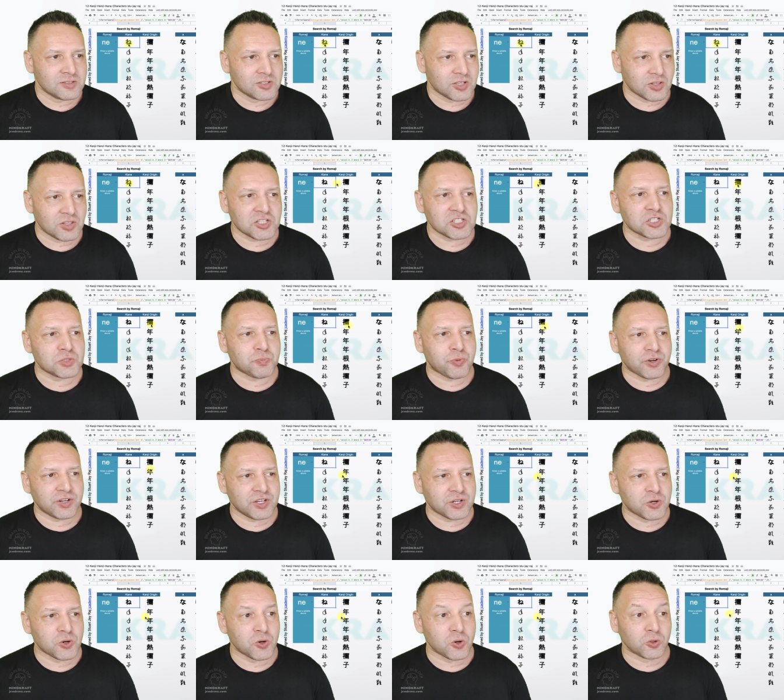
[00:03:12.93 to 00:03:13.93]
So this is
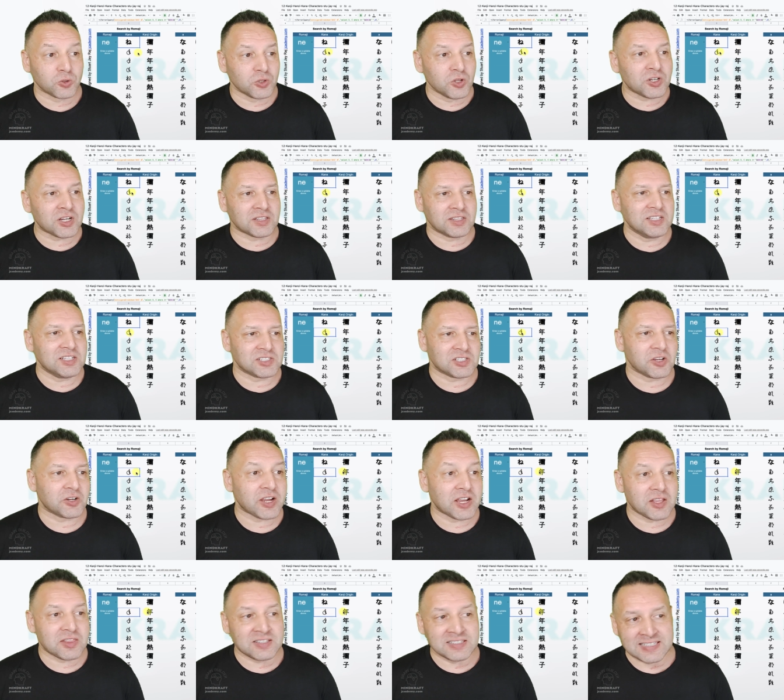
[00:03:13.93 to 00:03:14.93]
pretty cool. Look at this.
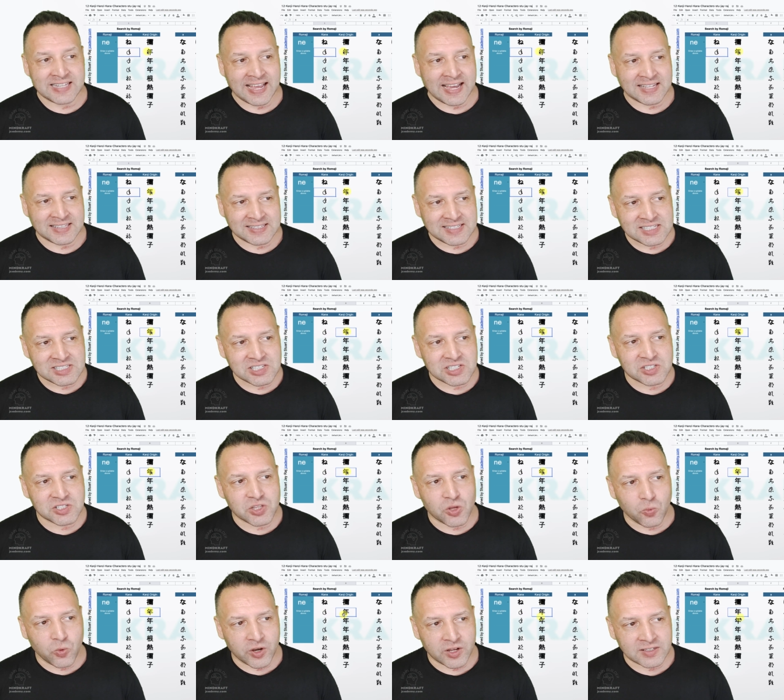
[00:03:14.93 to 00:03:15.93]
Okay, nen. This is
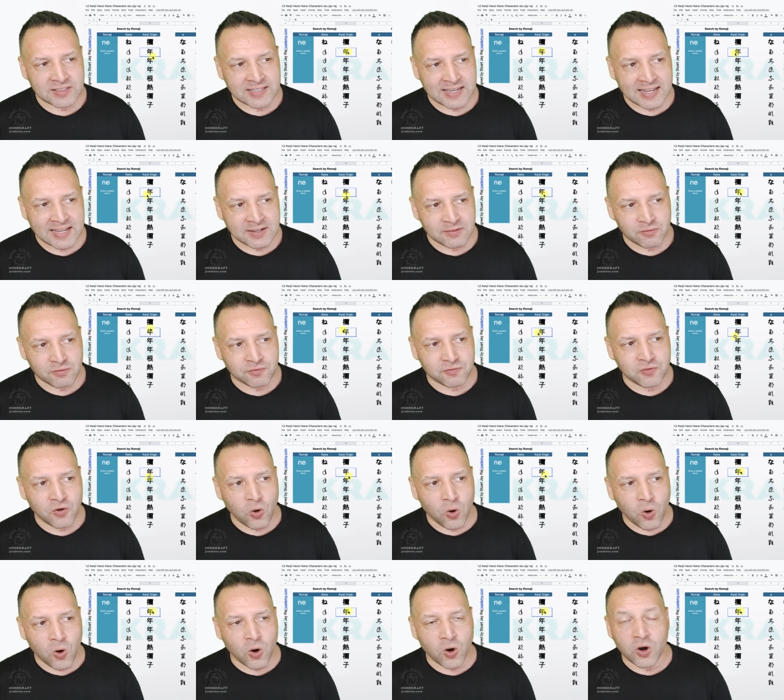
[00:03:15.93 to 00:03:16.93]
the word nen
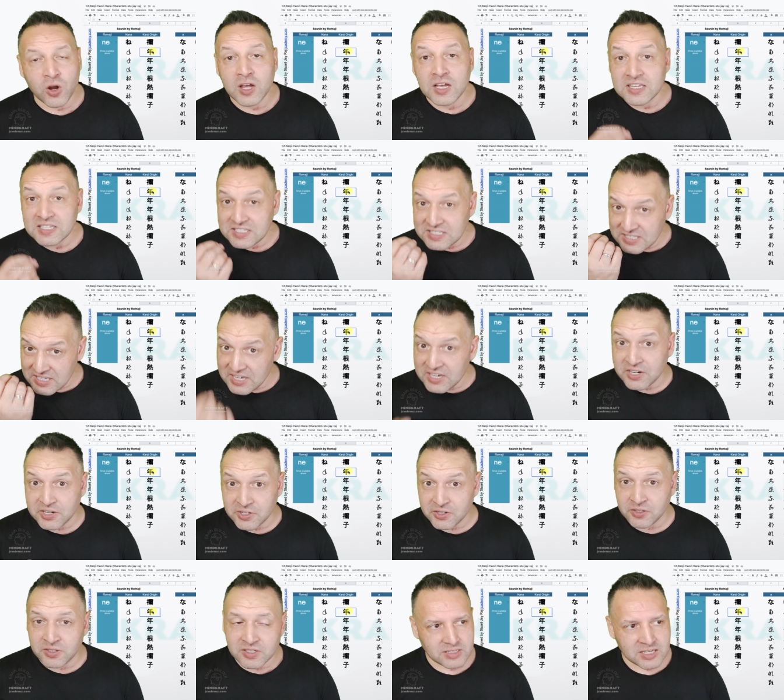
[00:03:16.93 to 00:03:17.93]
for
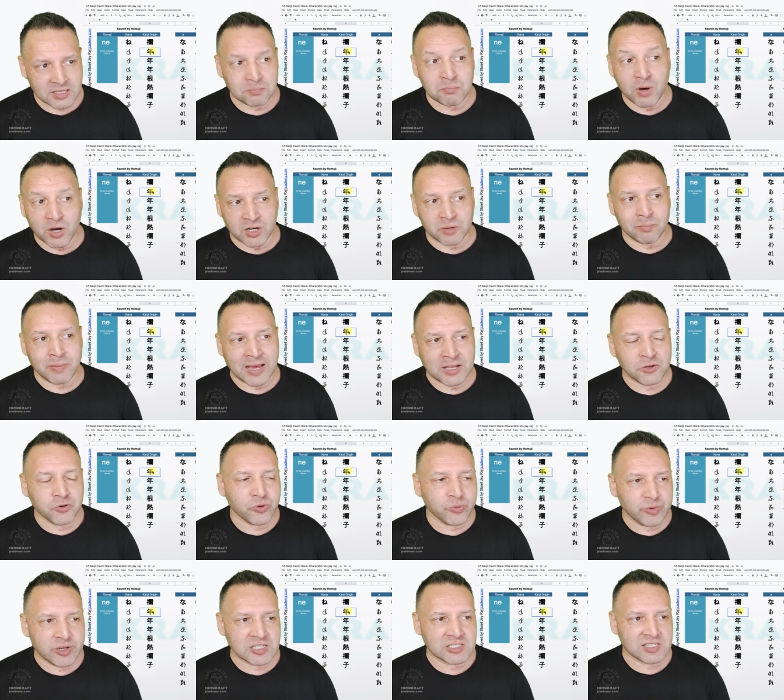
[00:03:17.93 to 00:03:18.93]
year. In modern
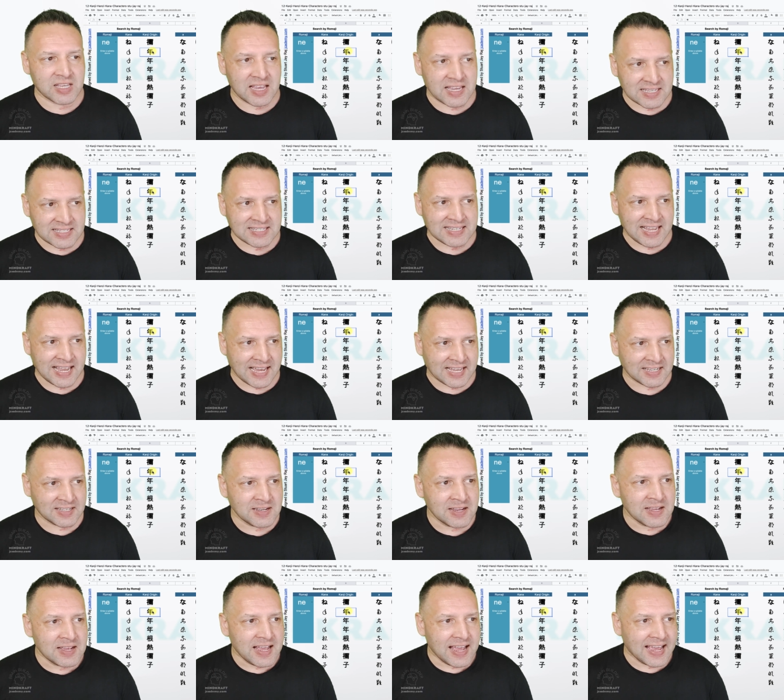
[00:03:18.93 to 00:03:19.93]
Mandarin, we say nian,
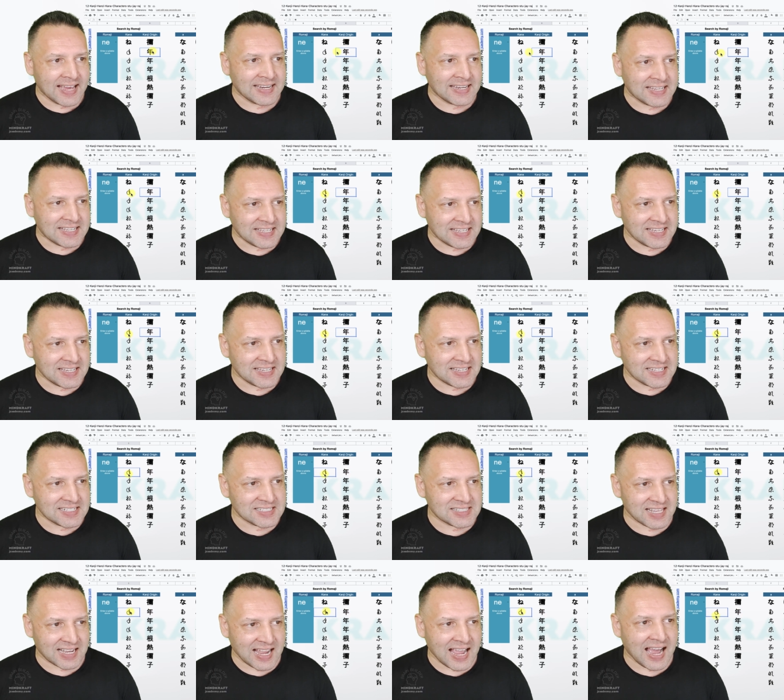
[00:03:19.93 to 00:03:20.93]
and here
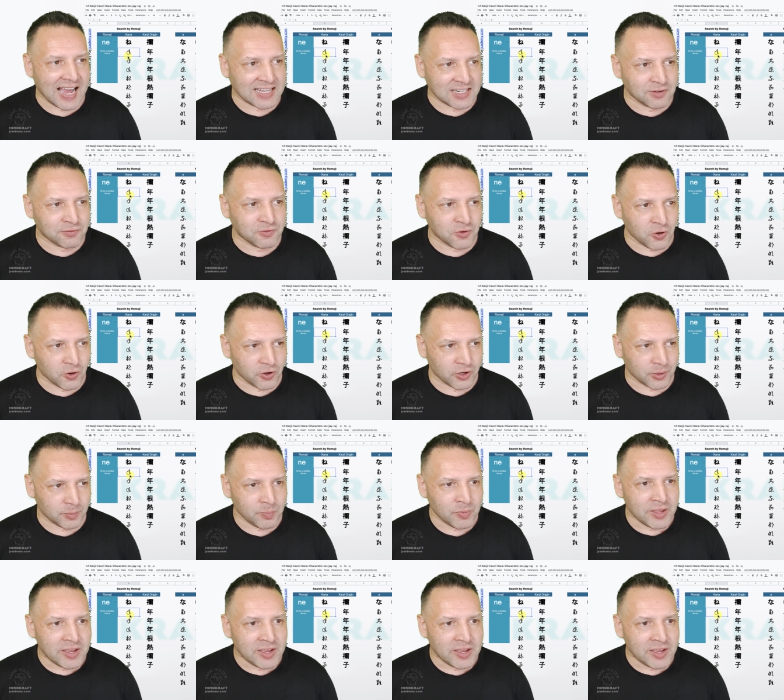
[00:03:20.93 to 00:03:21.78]
is the kana for it.